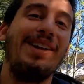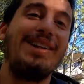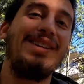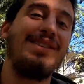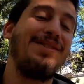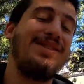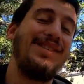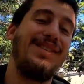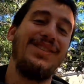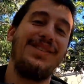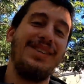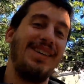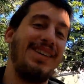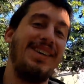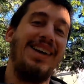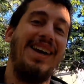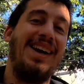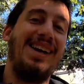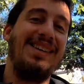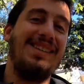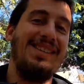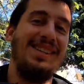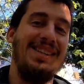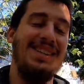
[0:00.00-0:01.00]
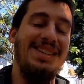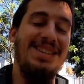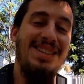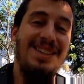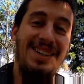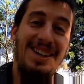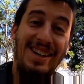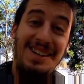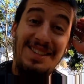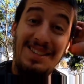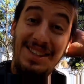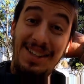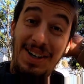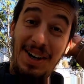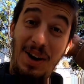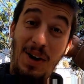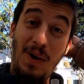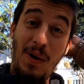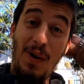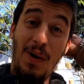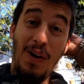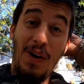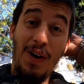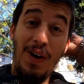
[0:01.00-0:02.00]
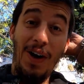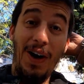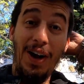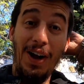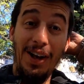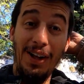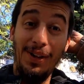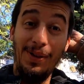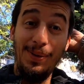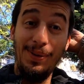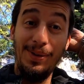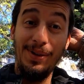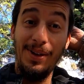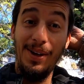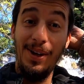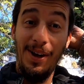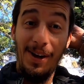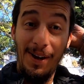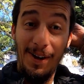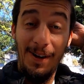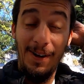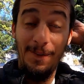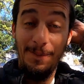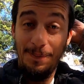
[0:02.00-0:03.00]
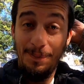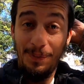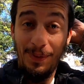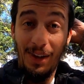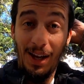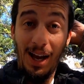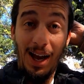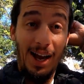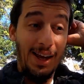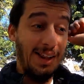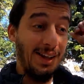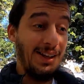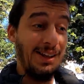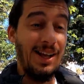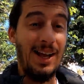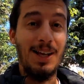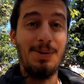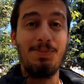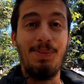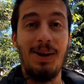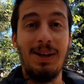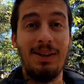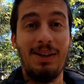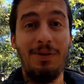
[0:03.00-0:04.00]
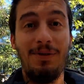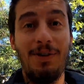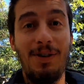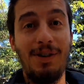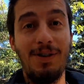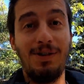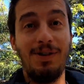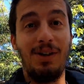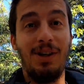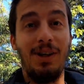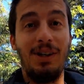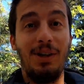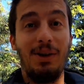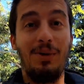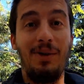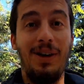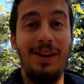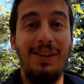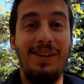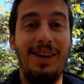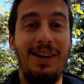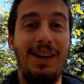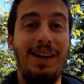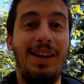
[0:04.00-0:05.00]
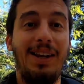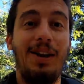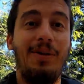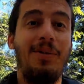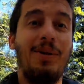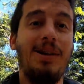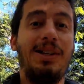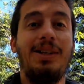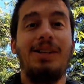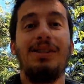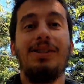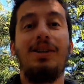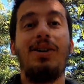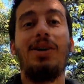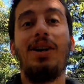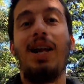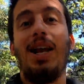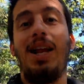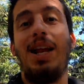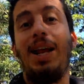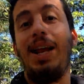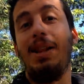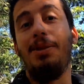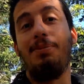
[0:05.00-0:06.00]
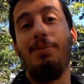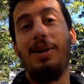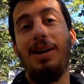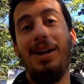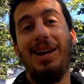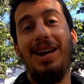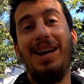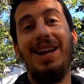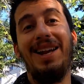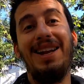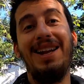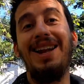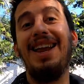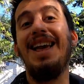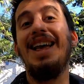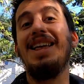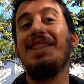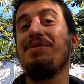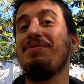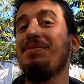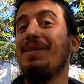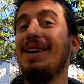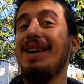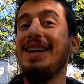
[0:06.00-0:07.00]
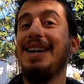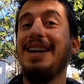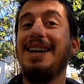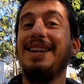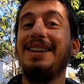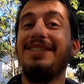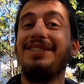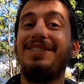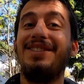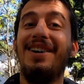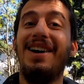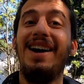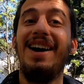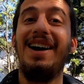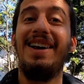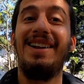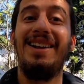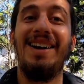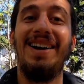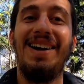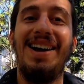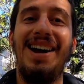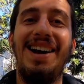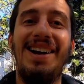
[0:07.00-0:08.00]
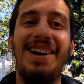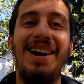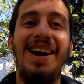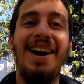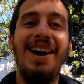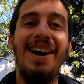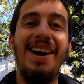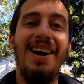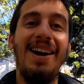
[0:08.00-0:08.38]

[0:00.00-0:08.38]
It's crazy, it's crazy. Oi, I didn't expect the first order, 23 kilometers. Okay, let me try there.